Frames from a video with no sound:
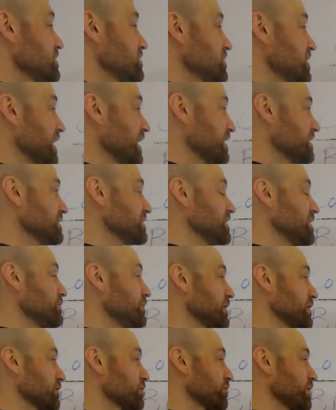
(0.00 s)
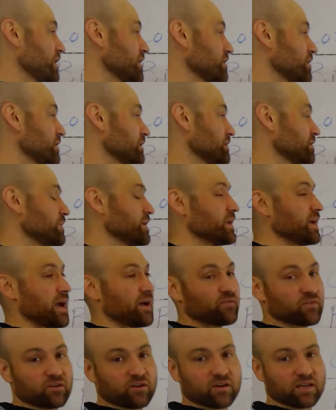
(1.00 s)
check and see what your credit card limit
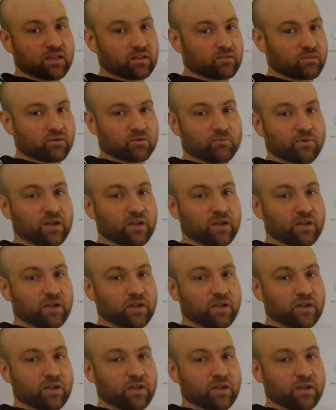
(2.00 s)
after you get through